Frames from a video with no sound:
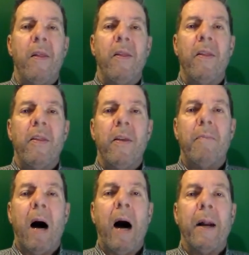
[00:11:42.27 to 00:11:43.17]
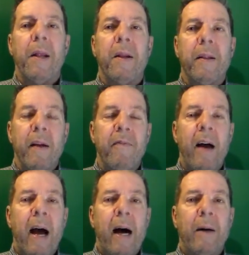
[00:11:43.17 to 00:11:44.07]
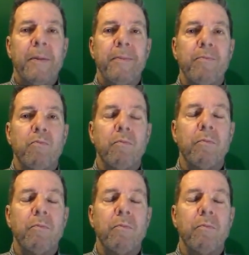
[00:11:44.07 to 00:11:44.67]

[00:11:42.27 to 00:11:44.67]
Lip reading: the bodies that they found.